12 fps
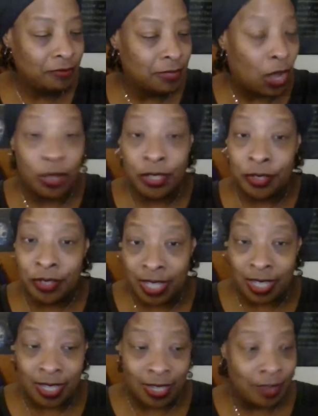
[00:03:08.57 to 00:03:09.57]
all you
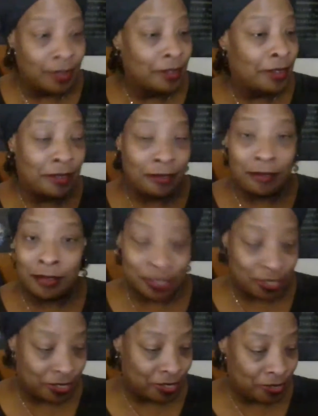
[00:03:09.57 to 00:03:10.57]
need are
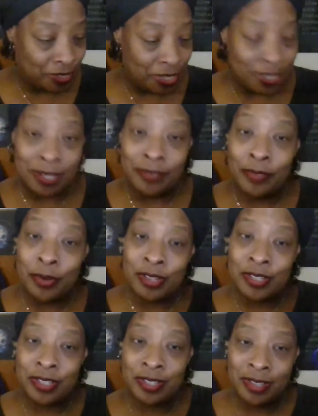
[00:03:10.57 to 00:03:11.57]
just those things. And of
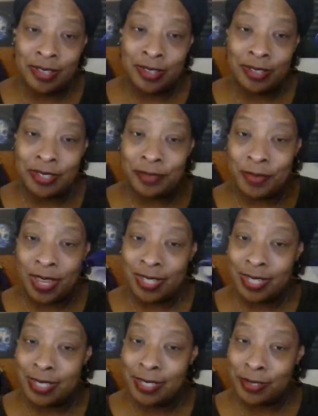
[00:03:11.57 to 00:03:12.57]
course, some
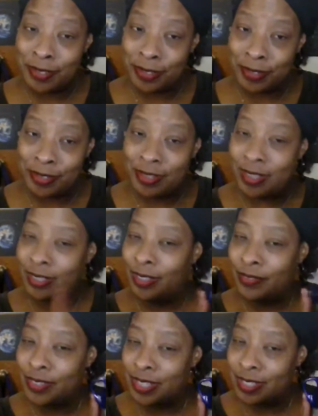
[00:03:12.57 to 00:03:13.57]
handy scissors. I
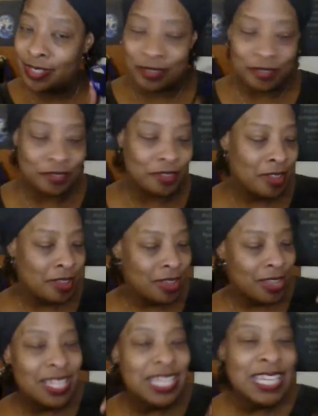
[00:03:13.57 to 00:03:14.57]
love these scissors.
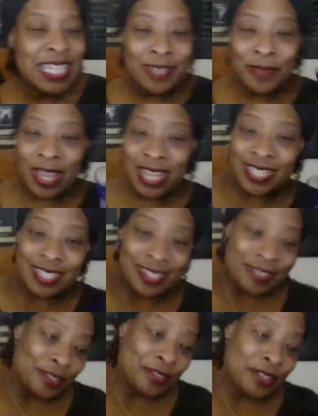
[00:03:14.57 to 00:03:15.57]
You need some handy
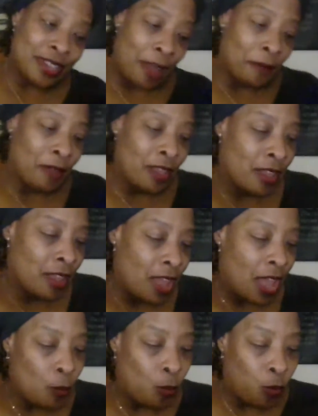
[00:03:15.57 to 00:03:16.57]
scissors. Now,
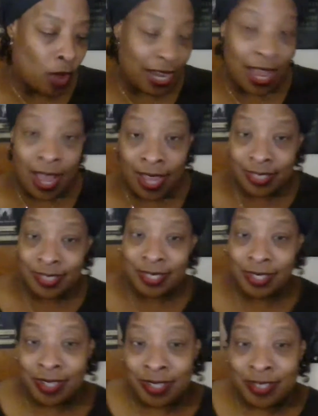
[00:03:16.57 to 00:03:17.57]
what I
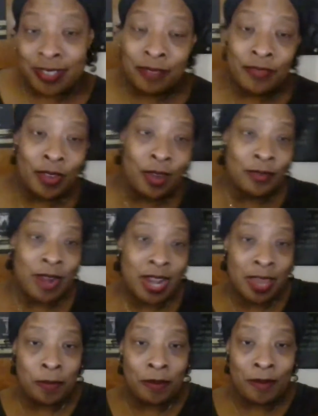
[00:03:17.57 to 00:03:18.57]
did is I've
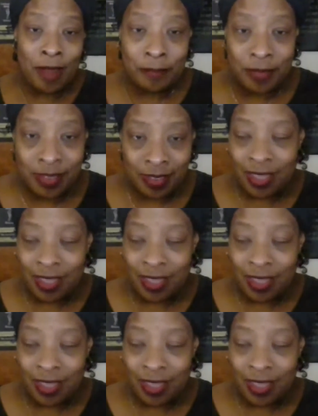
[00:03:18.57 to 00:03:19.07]
already prepped